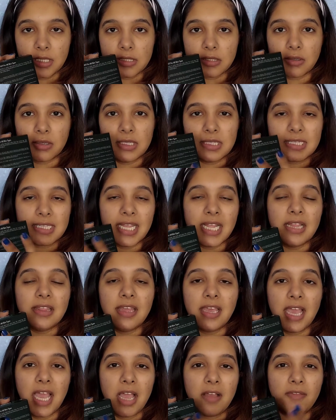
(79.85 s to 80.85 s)
So inside
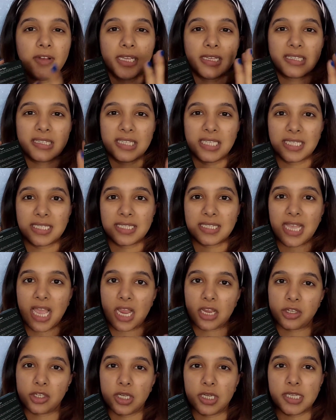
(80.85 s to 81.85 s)
they have like 6
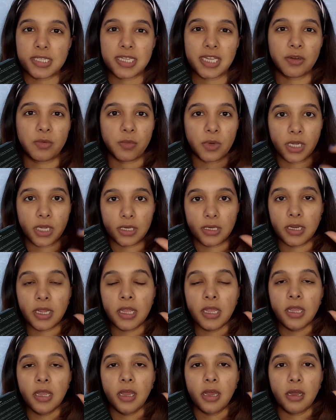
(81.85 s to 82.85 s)
sachets and one
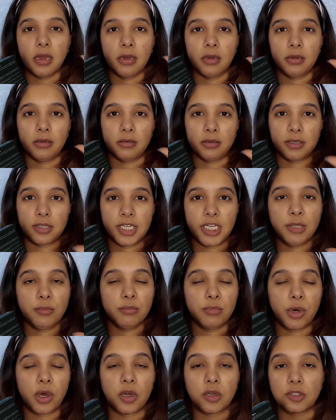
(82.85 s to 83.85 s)
cream
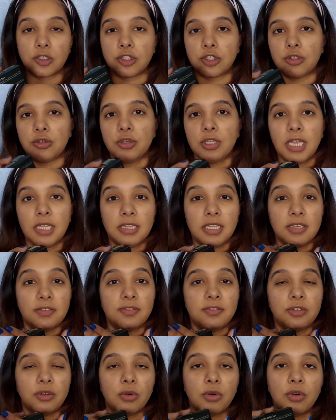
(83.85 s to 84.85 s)
box. So yeah,
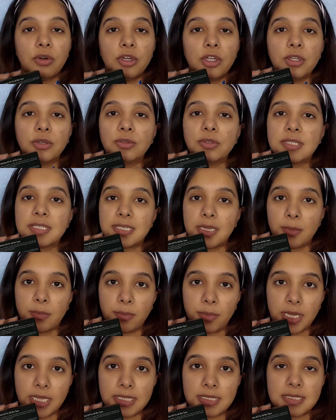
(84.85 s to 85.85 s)
they've told you
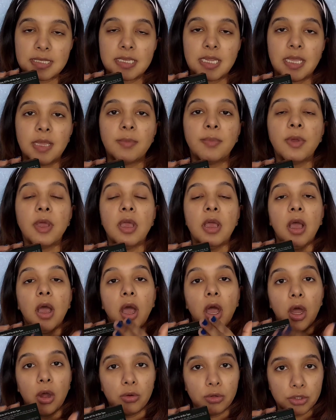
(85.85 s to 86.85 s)
step by step
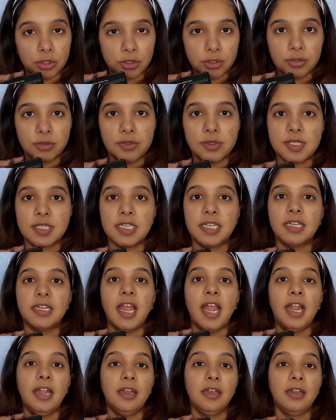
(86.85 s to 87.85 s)
how to use it,
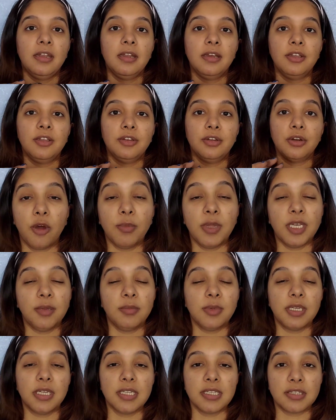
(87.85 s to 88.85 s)
and how many
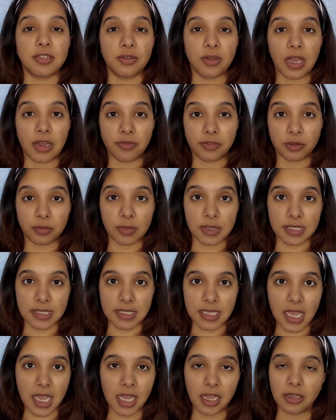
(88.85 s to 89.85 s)
minutes you have to
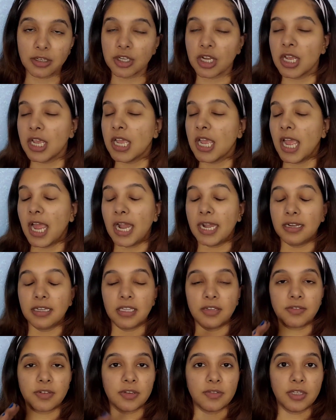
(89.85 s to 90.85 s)
massage, and
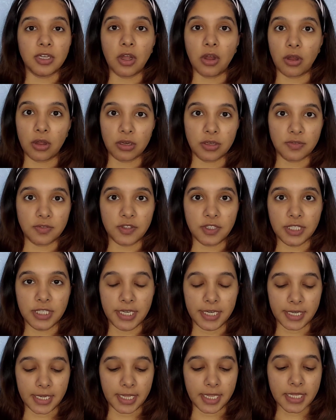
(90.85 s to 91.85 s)
they've given all of the
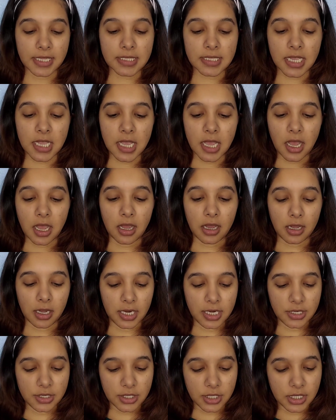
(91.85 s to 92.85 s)
details.
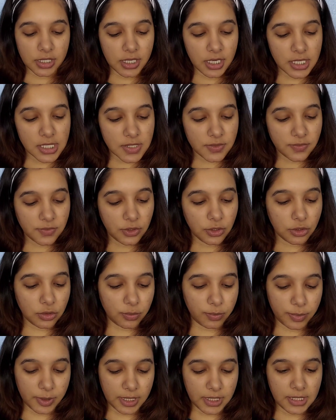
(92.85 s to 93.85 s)
It retails for
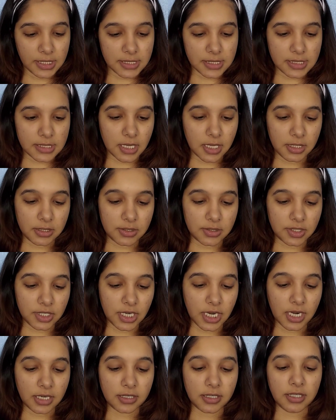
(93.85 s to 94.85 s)
rupees
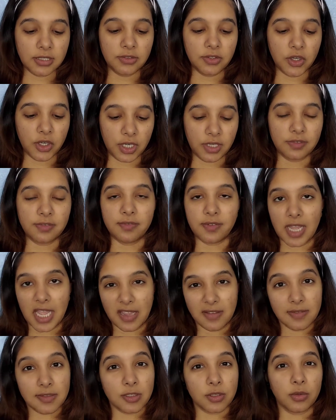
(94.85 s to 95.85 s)

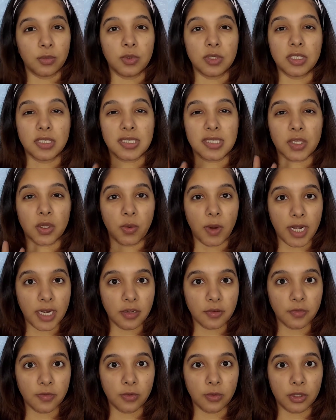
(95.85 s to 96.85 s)
335, so which is quite
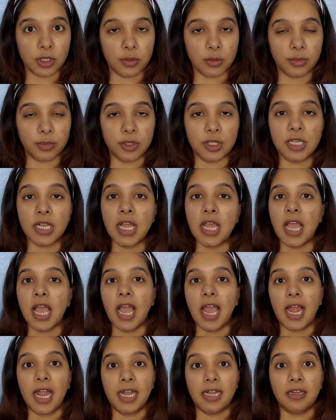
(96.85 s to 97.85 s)
affordable,
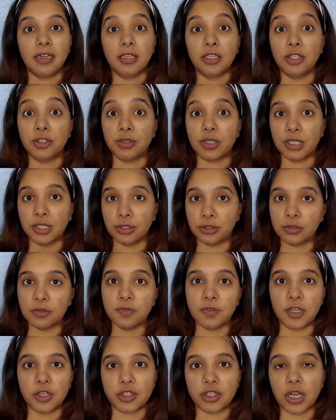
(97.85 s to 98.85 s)
and you can do
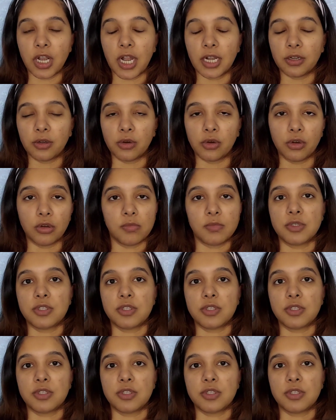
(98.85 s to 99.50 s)
facial at home.